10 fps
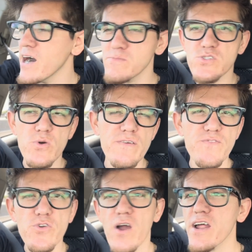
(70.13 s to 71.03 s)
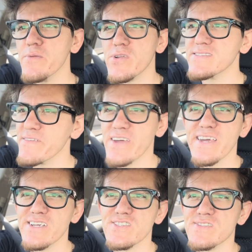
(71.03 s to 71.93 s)
So if you are able to take
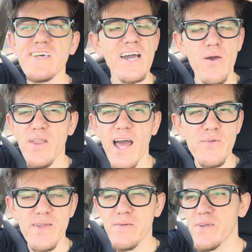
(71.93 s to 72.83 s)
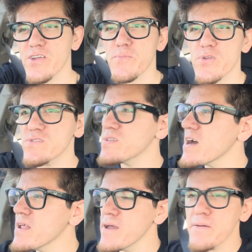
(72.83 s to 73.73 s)
vacations, I would highly recommend you able to do
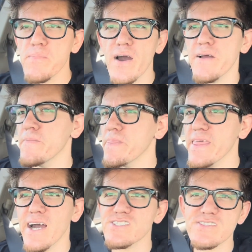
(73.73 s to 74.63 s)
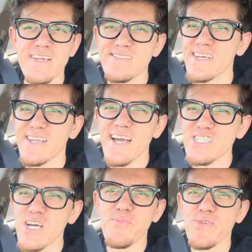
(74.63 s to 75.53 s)
that. But yeah, just like I said, catching
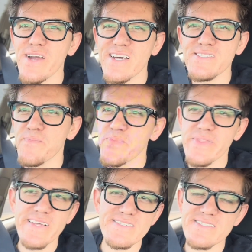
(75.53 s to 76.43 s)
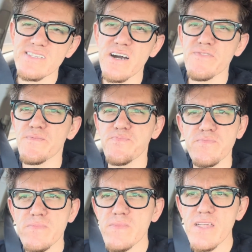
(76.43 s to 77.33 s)
up with you guys, Disney stuff.
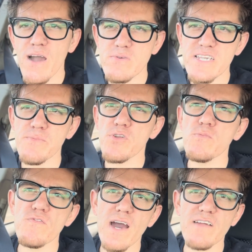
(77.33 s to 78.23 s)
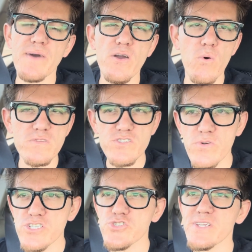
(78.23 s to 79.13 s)
I was able to move out of my old
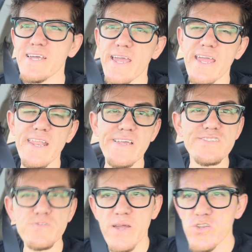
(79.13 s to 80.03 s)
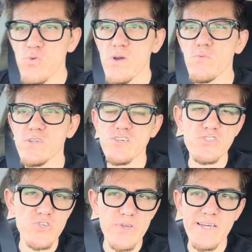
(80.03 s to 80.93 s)
storage unit and into my new one, which I'll
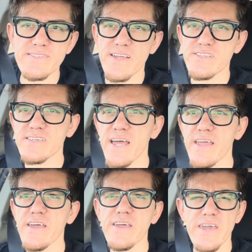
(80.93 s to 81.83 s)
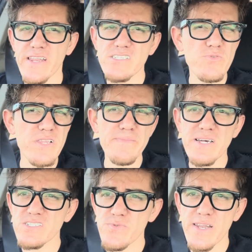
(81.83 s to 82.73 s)
show you guys later today. It is really
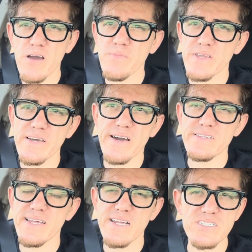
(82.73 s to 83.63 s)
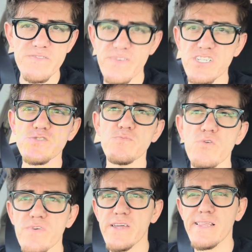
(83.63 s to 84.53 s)
messy right now because I just finished
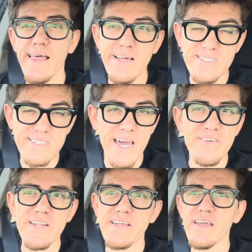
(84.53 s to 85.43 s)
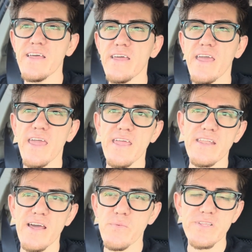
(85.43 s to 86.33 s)
moving last Saturday
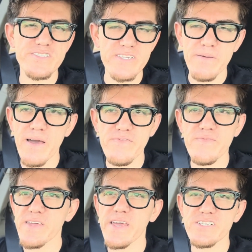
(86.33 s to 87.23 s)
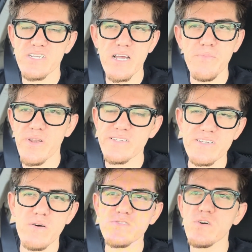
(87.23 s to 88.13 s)
and we just came back from vacation a couple of days
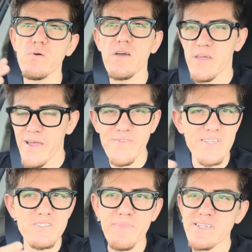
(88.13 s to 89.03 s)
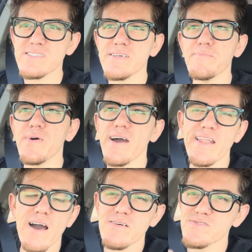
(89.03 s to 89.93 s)
ago. So everything's messy, but
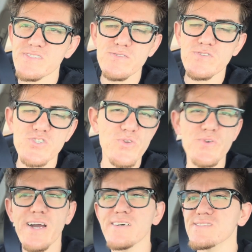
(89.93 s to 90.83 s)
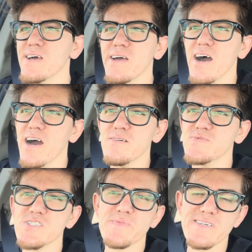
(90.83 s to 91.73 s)
I'll still show you guys
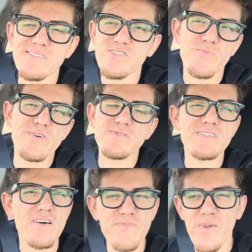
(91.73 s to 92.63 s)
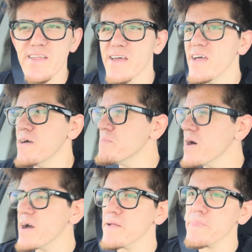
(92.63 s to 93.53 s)
just because it's real stuff, right?
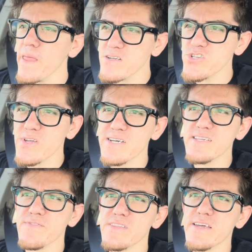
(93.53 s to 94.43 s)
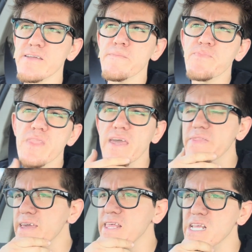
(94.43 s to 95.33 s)
But I'll show you guys everything, and
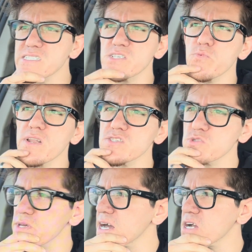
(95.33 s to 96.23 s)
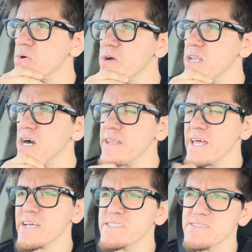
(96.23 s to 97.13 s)
then let's see what else do we got going on.
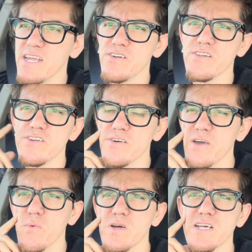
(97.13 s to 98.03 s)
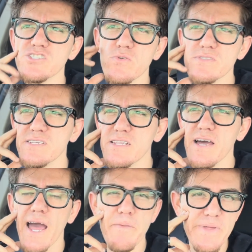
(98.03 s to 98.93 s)
Like I said earlier, that what I show is gonna
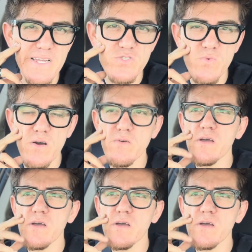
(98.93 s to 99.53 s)
happen as well.